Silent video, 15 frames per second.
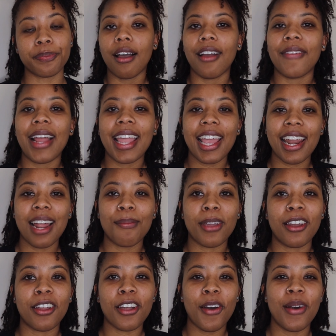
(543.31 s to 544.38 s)
Alright, and I'm
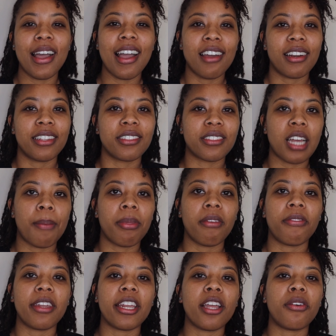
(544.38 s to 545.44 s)
gonna go ahead and stop the
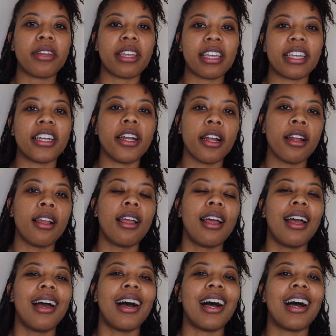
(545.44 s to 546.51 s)
video here.
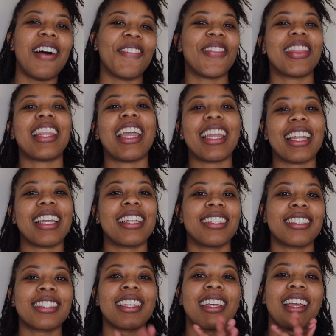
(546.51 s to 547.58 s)

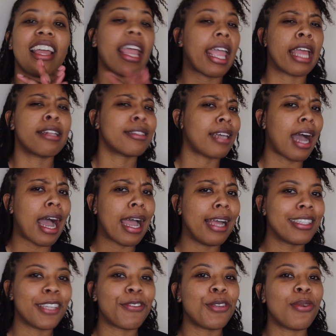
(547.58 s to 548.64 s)
Ladies and
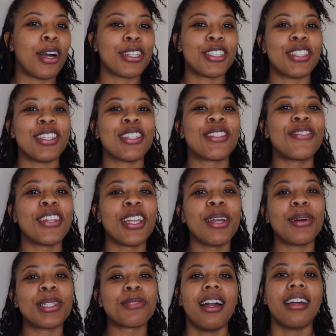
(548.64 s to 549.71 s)
guys, if you watch this
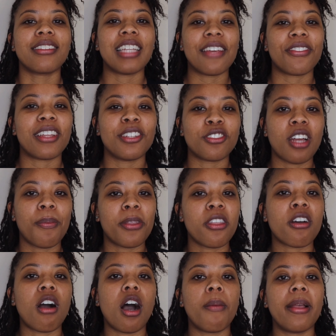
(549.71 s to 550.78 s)
video, definitely drop in the
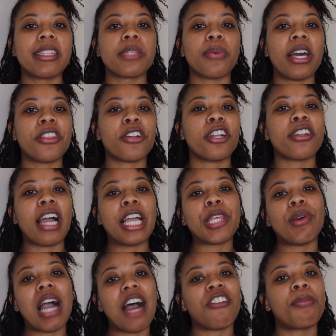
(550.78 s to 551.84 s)
comments whether or not you
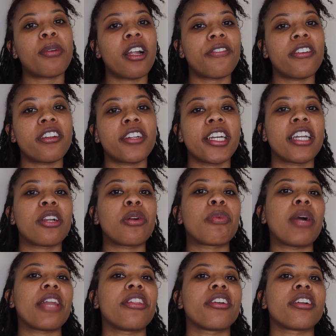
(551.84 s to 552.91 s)
have a perfect grid or
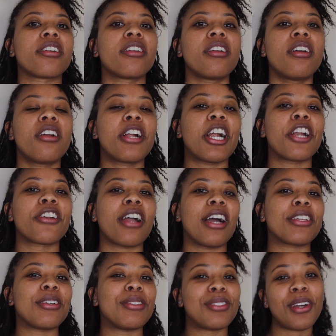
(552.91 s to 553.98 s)
whether or
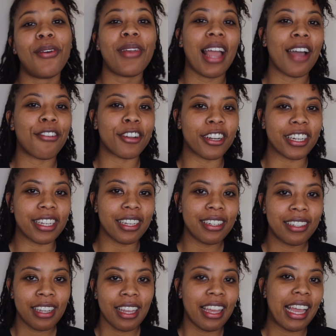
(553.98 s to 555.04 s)
not you don't have a grid,
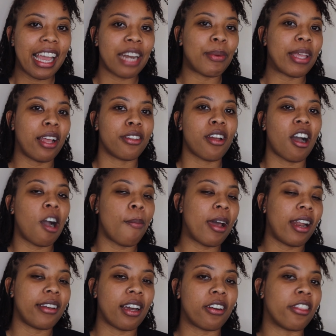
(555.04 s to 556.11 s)
and we can talk about
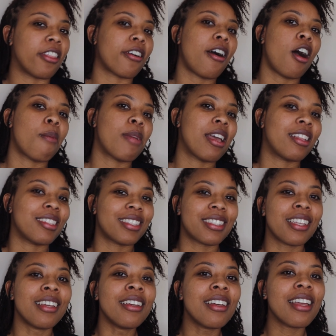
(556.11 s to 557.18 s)
it down in the comments.
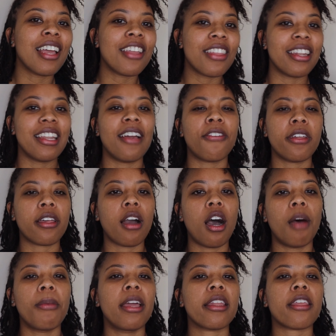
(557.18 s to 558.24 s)
And then definitely
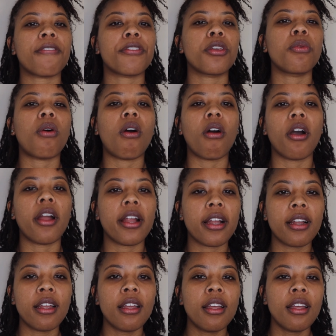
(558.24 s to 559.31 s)
comment if you
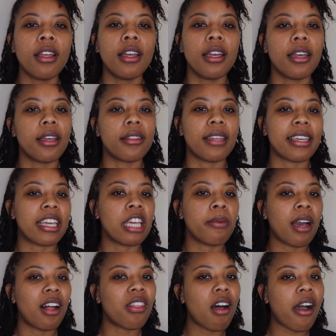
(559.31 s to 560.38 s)
are thinking
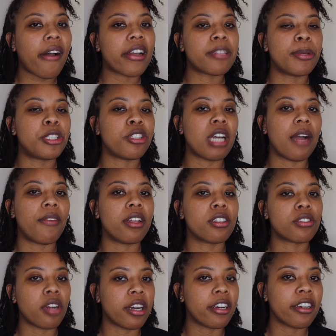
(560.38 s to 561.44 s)
about locks but you haven't
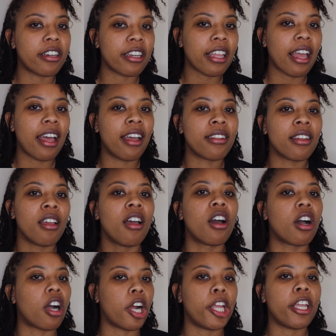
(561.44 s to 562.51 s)
started it yet.
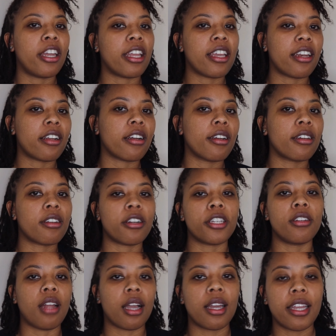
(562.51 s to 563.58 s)
Are you gonna get a grid or are
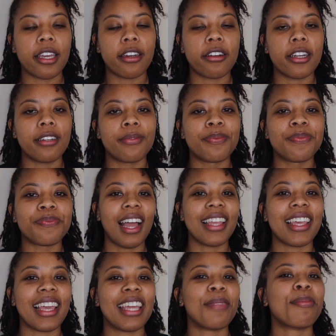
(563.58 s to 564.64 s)
you not gonna get a grid?
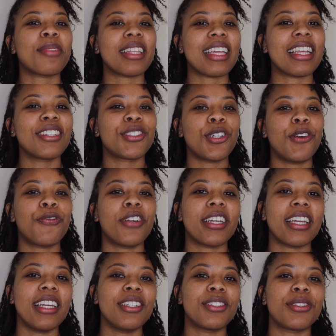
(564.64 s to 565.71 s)
Again, please don't
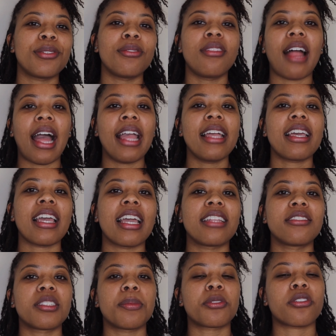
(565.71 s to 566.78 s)
forget to like
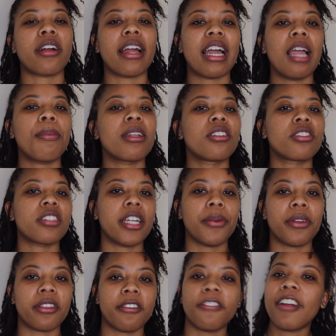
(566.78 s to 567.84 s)
and subscribe and share
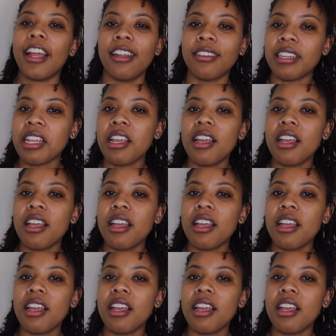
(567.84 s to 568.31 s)
with a friend.